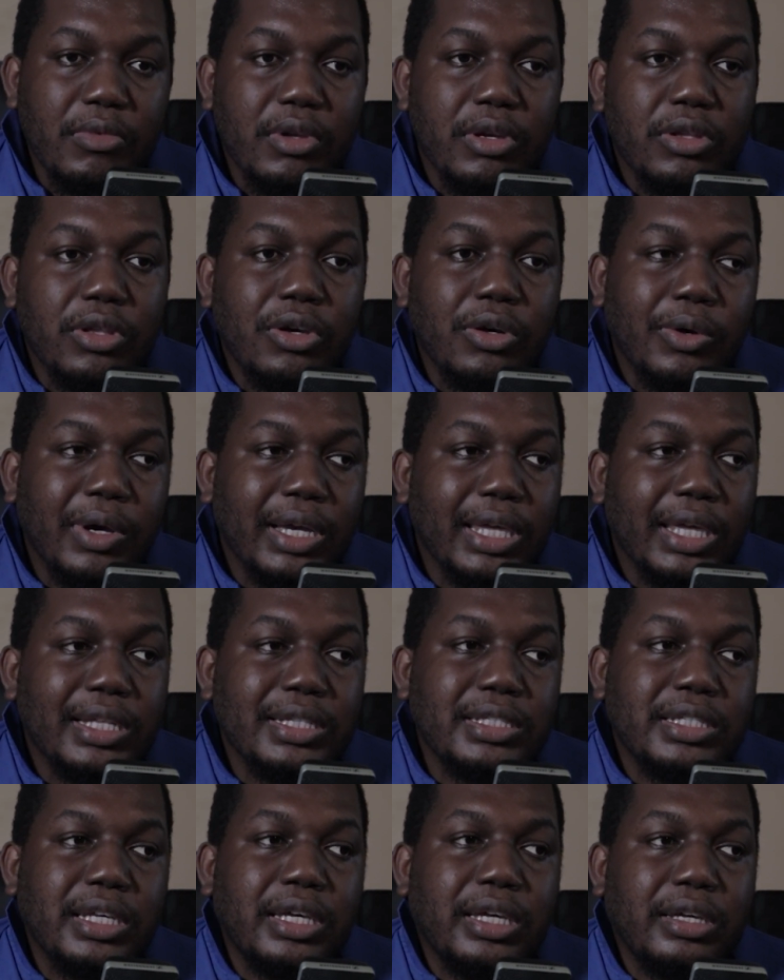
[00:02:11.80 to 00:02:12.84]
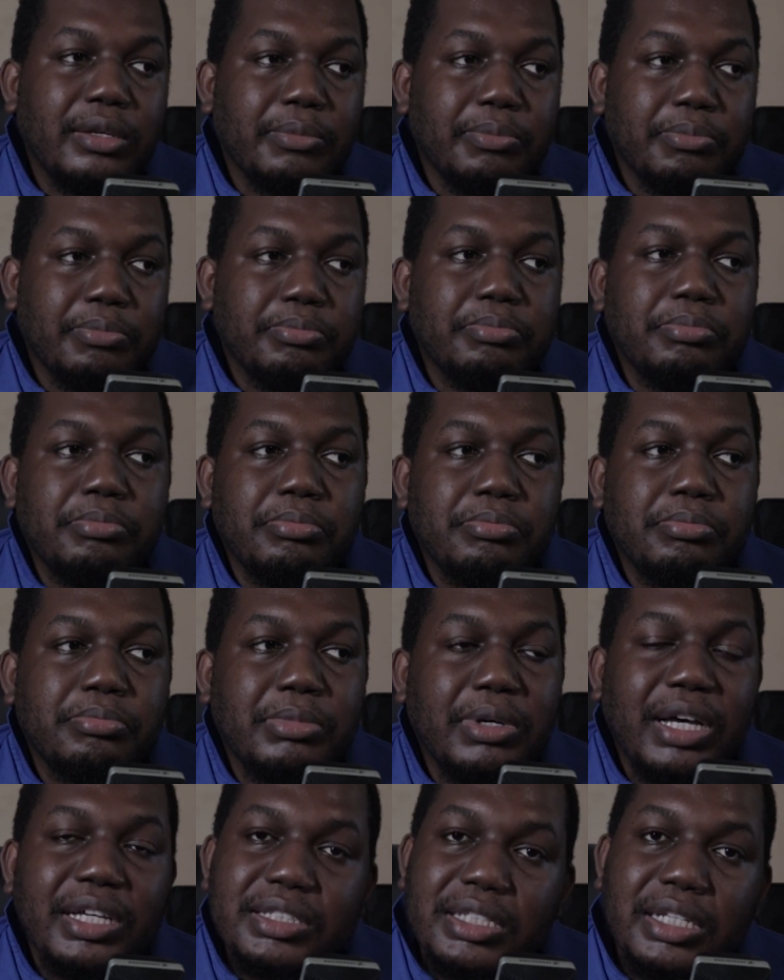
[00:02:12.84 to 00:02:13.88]
Now, I can say,
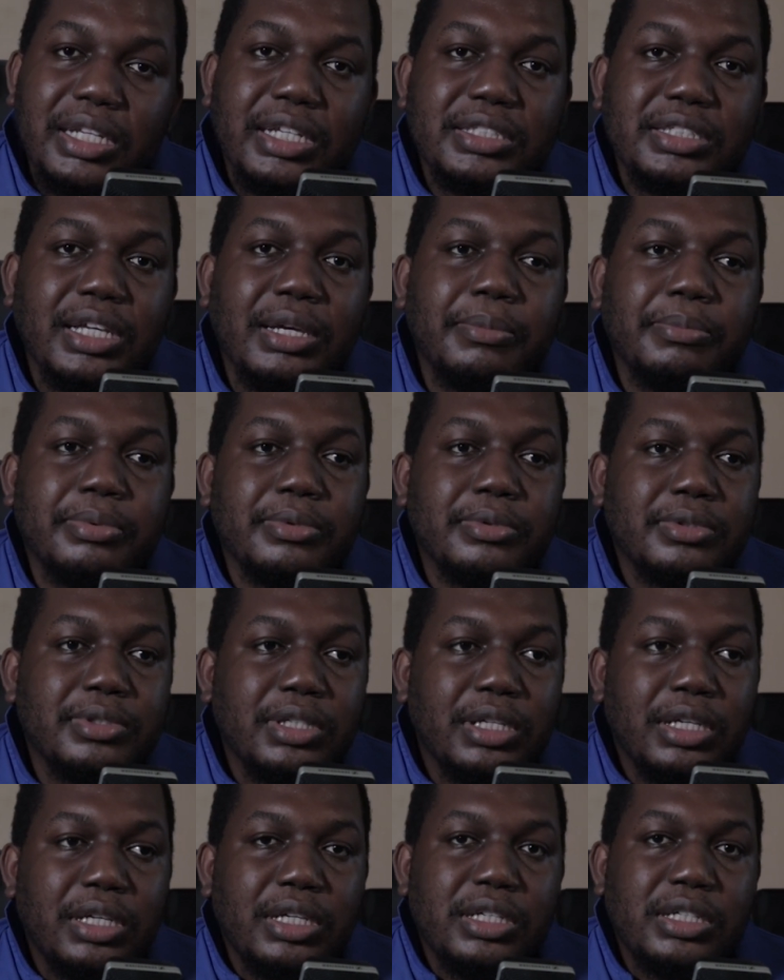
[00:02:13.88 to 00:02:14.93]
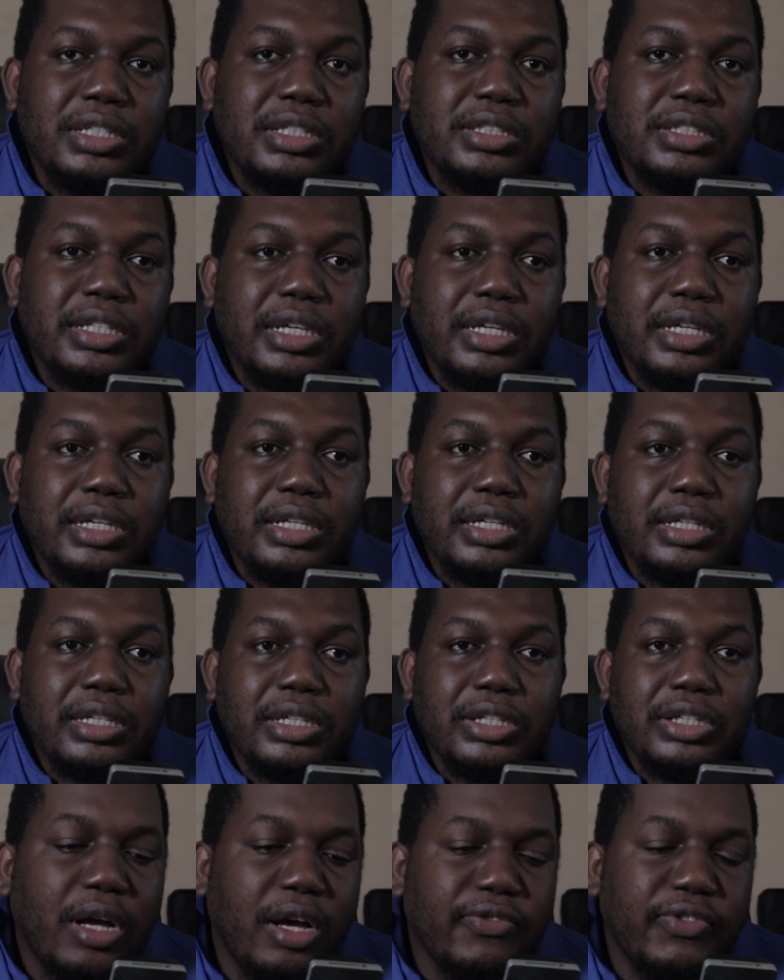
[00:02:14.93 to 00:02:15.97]
as an example, say
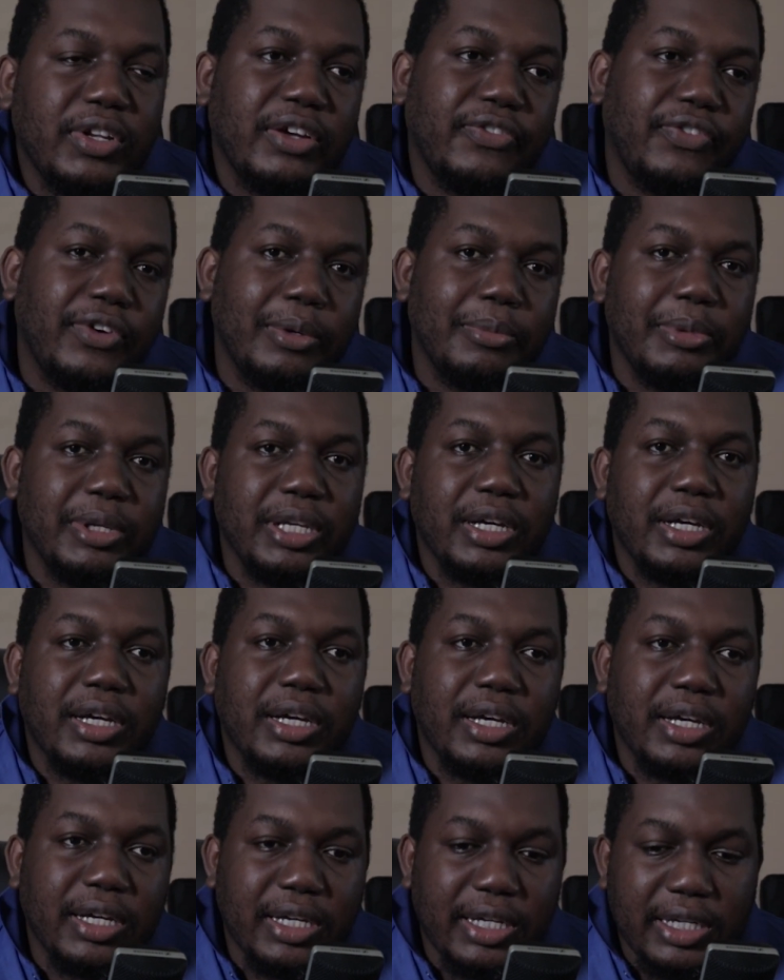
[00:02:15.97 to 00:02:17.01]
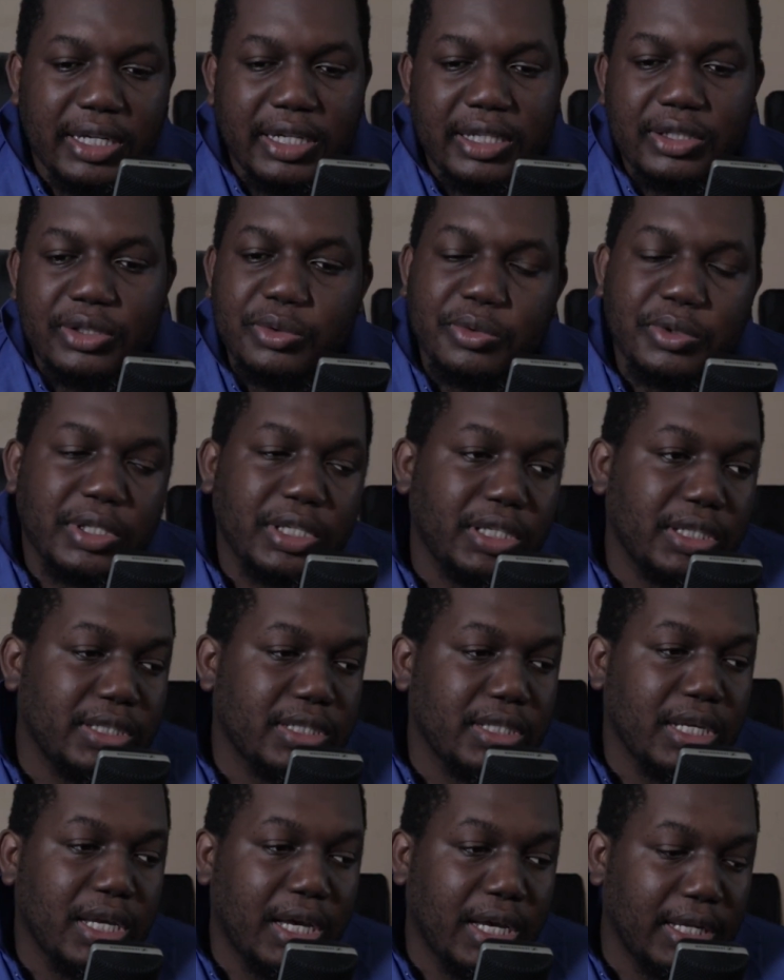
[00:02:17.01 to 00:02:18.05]
having a family, two
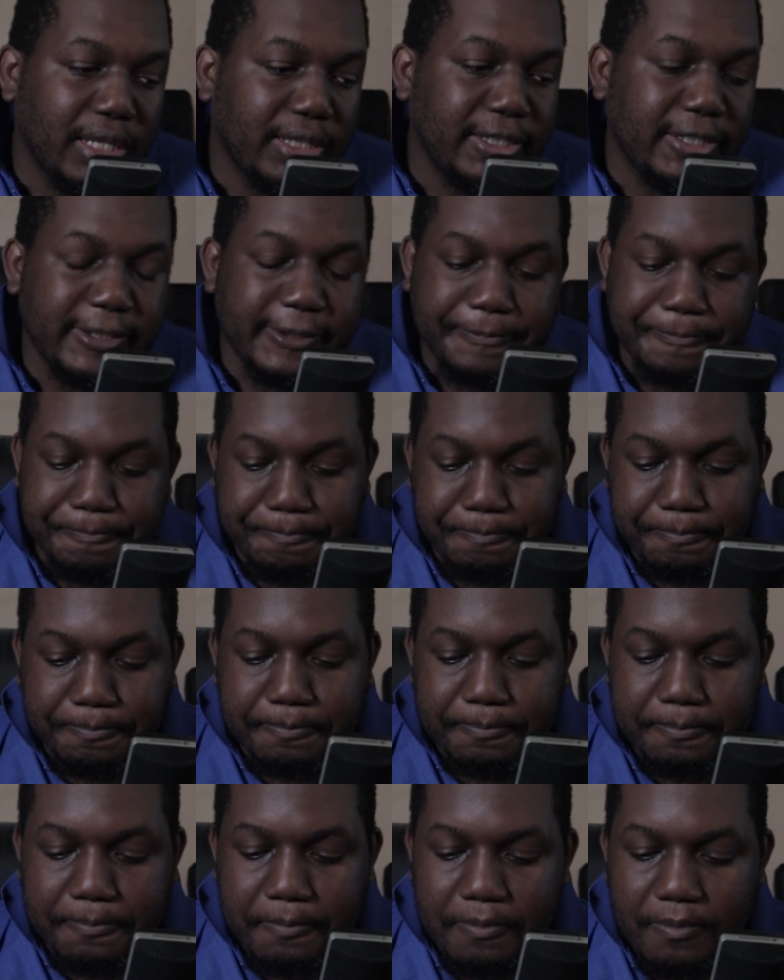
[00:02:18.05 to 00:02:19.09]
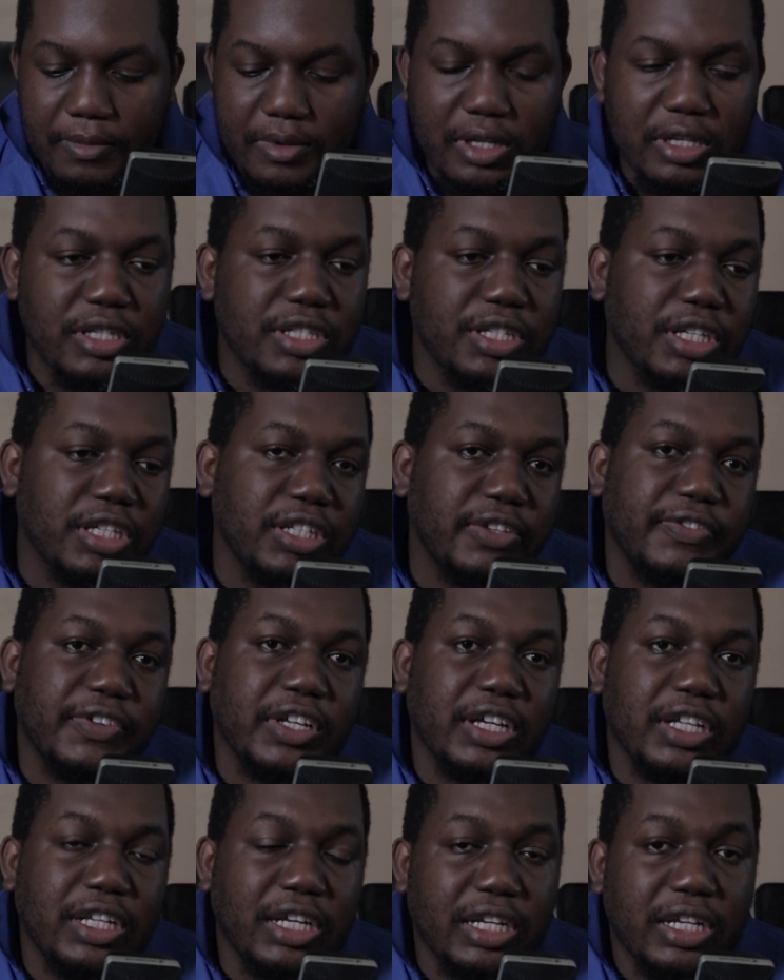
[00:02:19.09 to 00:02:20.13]
kids and a
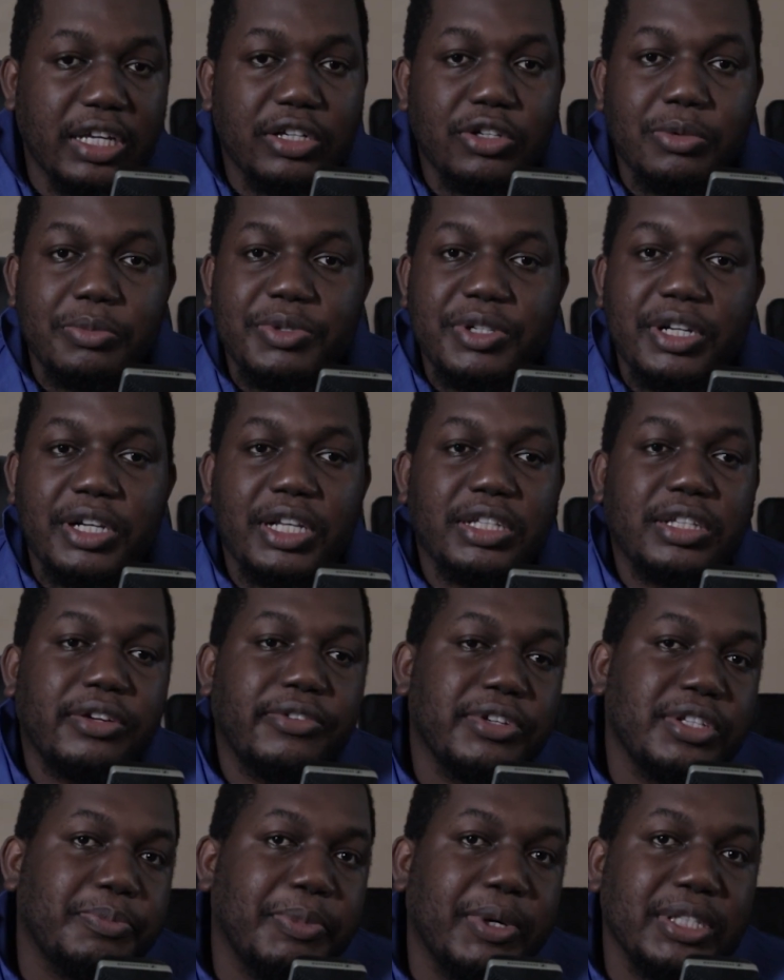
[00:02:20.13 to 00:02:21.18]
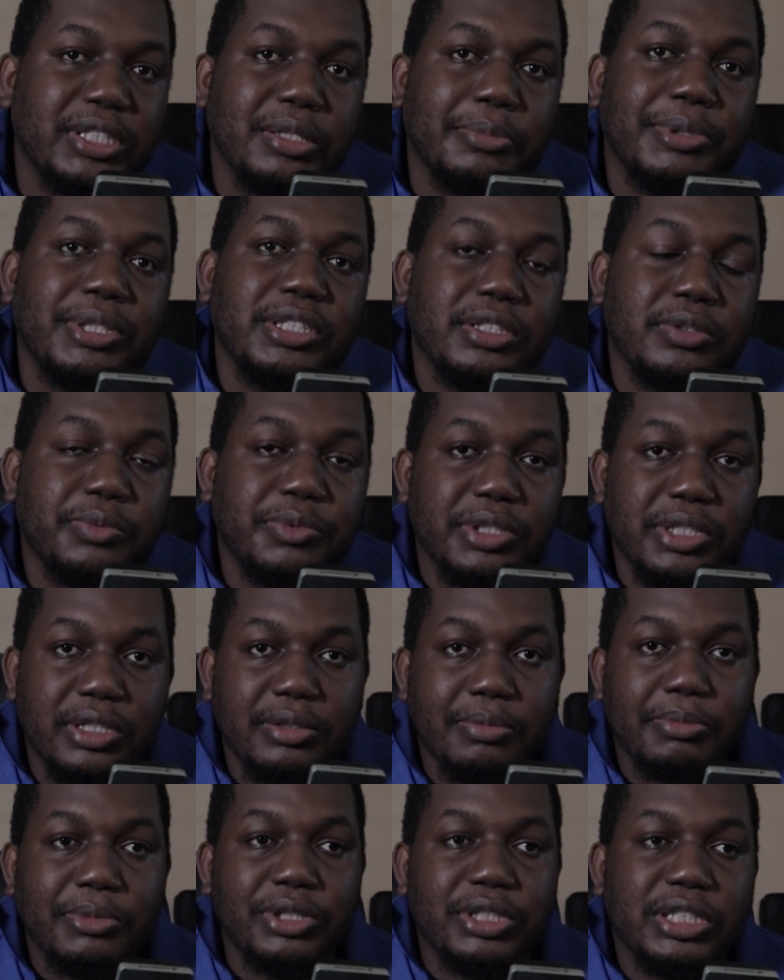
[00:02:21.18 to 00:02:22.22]
significant other, it comes with a lot of responsibility
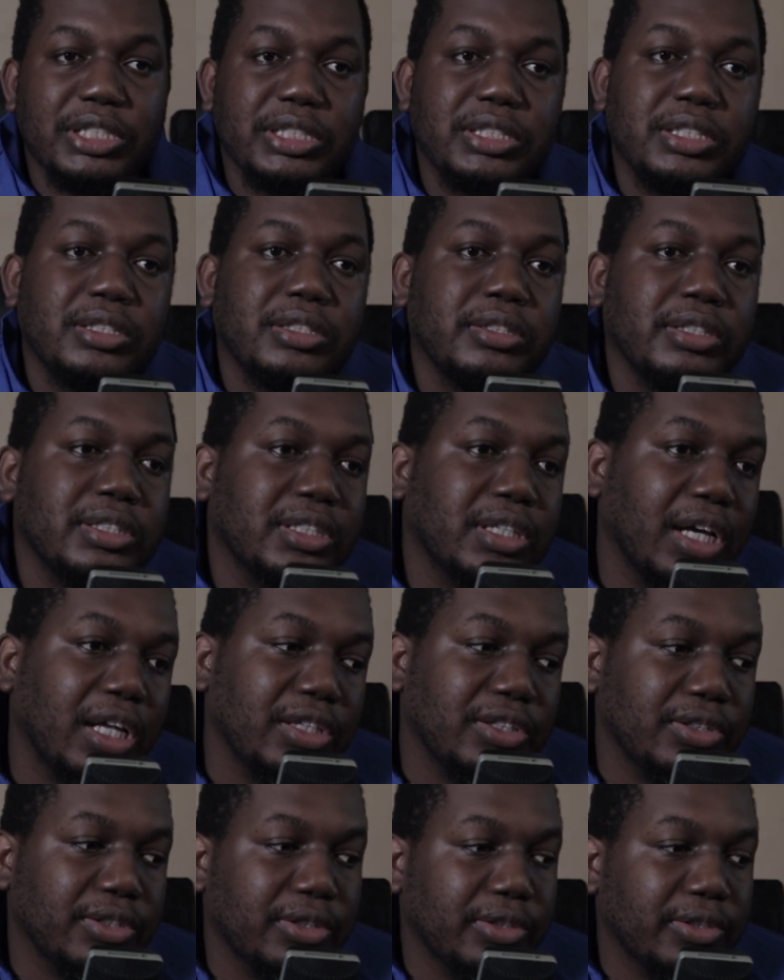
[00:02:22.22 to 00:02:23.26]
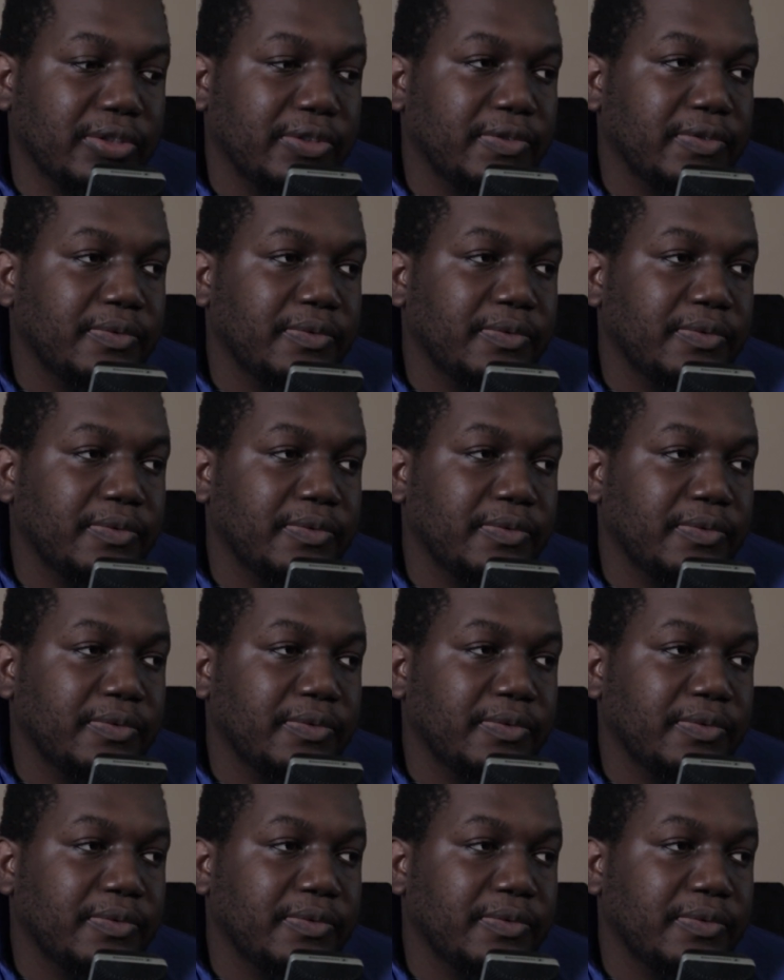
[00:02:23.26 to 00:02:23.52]
where money is concerned.